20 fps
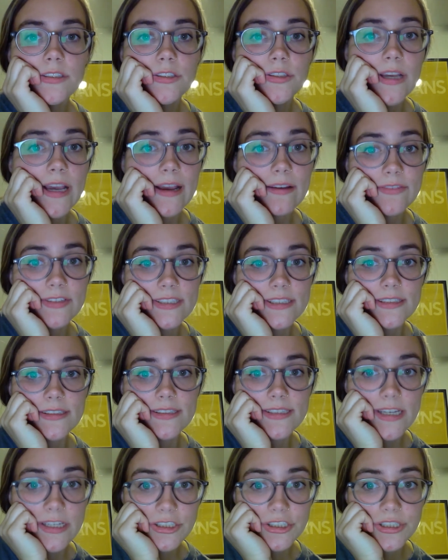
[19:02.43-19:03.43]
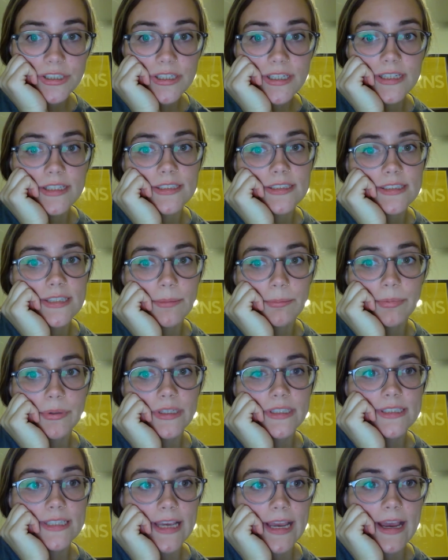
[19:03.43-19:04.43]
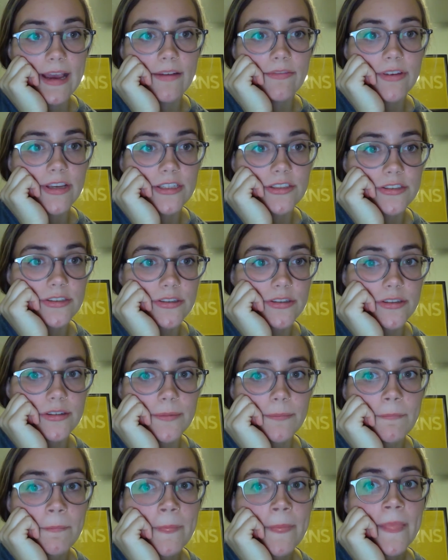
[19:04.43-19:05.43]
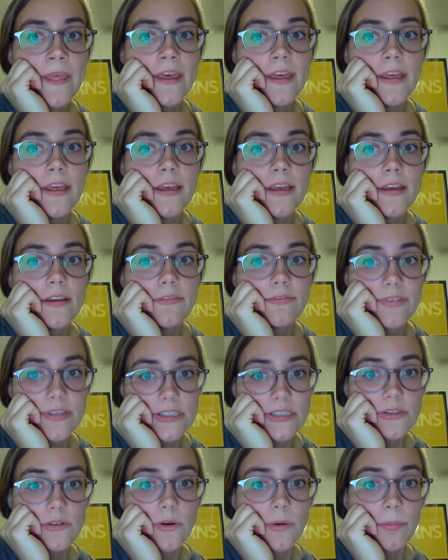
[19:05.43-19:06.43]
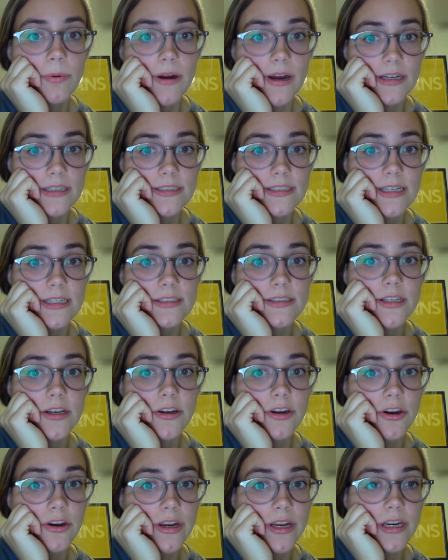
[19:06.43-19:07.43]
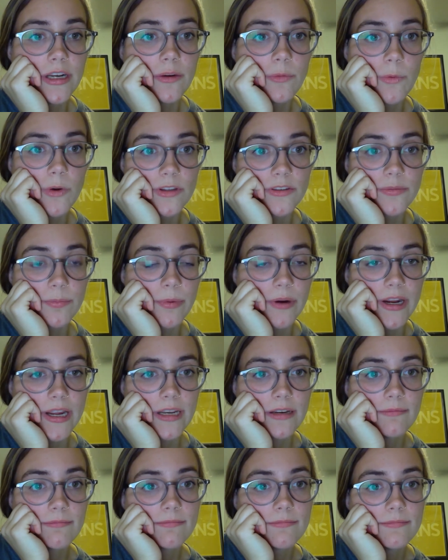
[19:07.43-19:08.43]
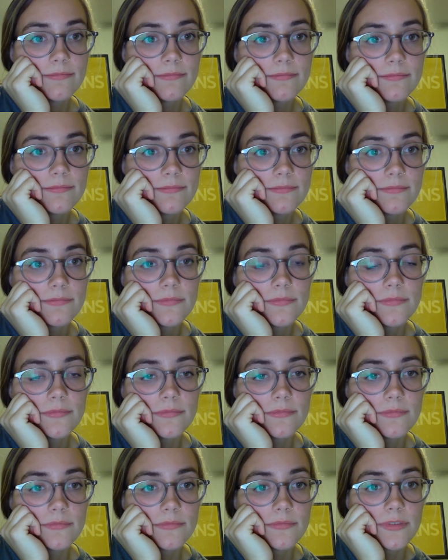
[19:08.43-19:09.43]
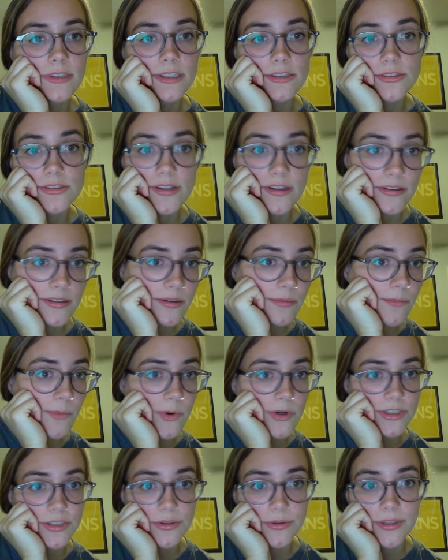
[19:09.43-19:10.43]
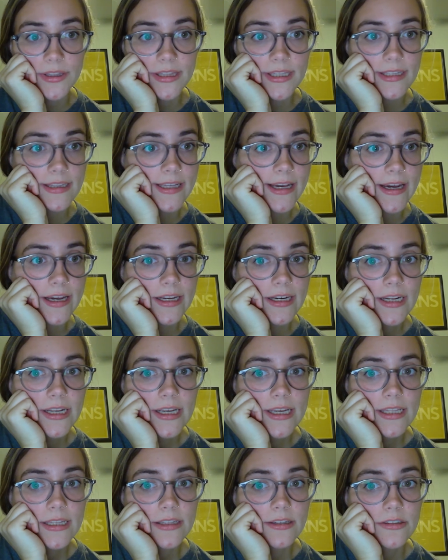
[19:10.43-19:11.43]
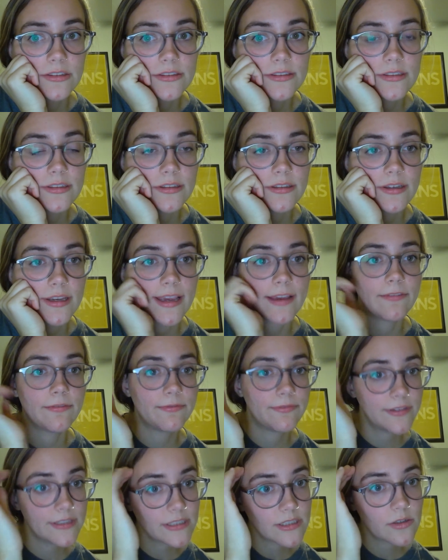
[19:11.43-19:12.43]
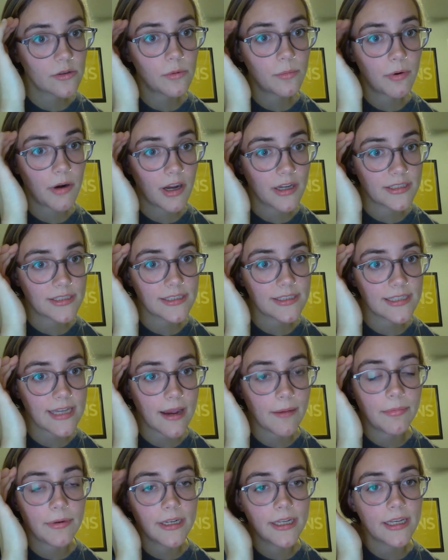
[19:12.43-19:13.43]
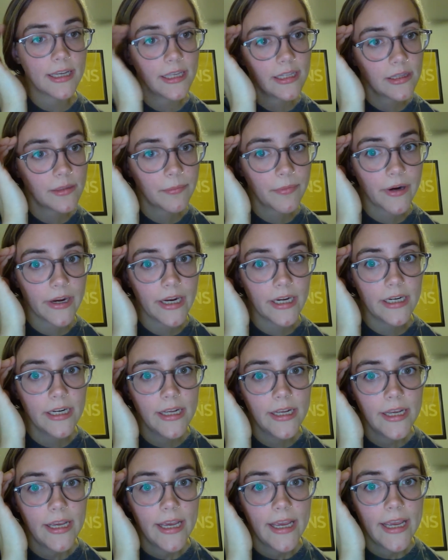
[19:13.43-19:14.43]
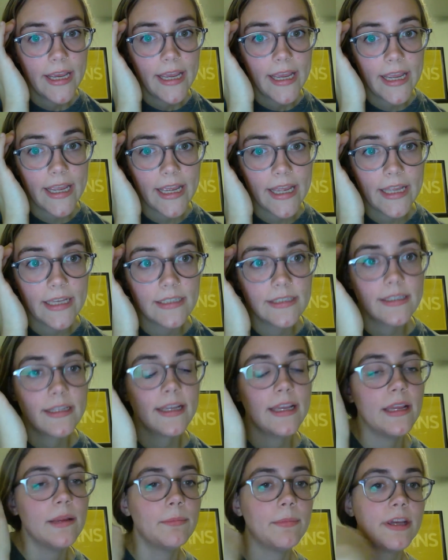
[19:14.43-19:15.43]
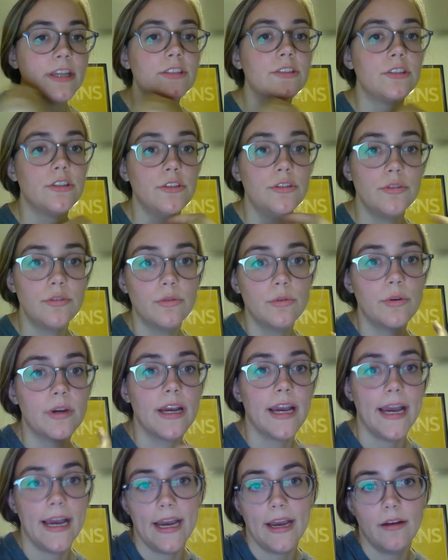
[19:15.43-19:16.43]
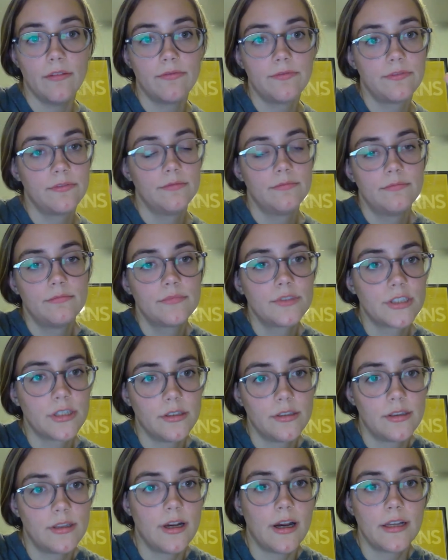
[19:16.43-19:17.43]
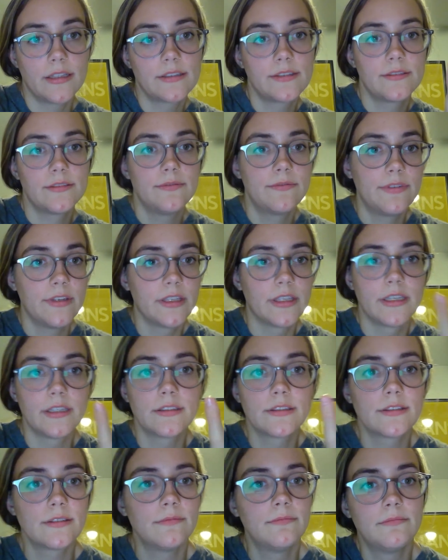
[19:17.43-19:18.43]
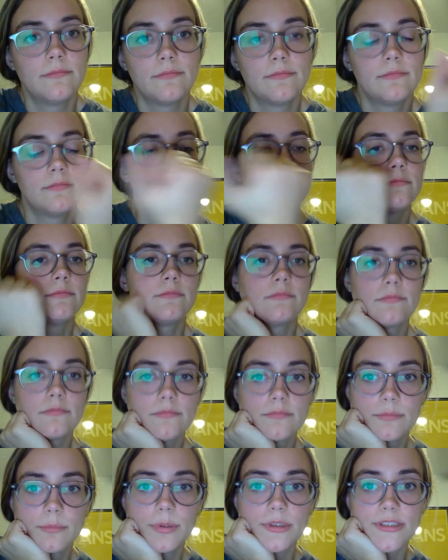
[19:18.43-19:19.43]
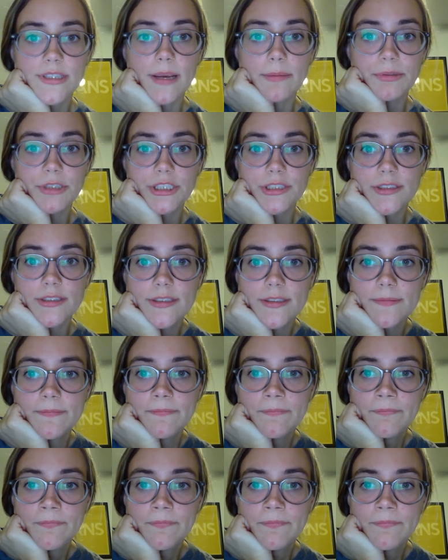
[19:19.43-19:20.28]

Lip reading: have a sensation is simply to have a certain physical process occurring in one's brain. There's nothing more to it than that. There's a physical process happening in the brain, and it makes you have certain thoughts, feelings, perceptions.